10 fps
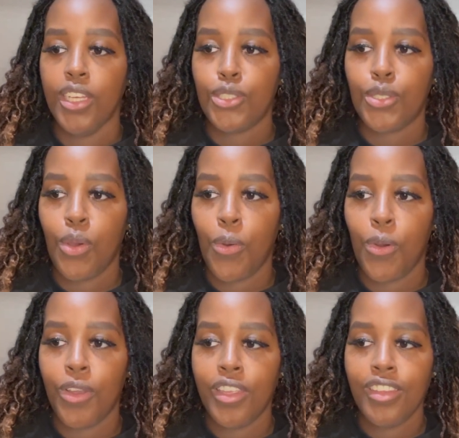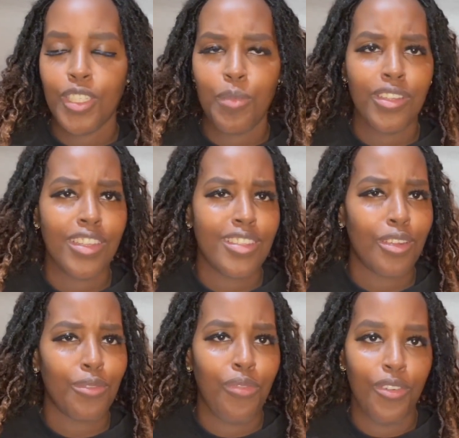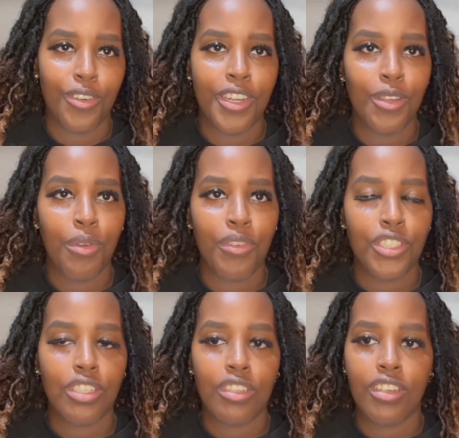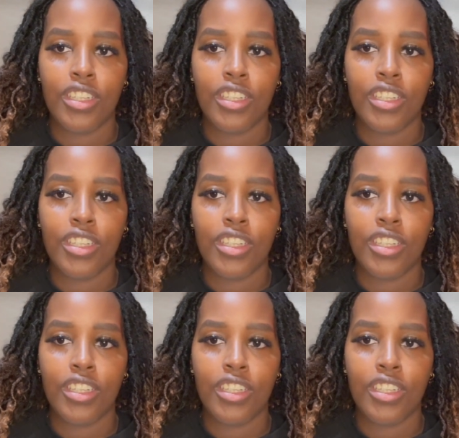So in this book they start flirting with each other,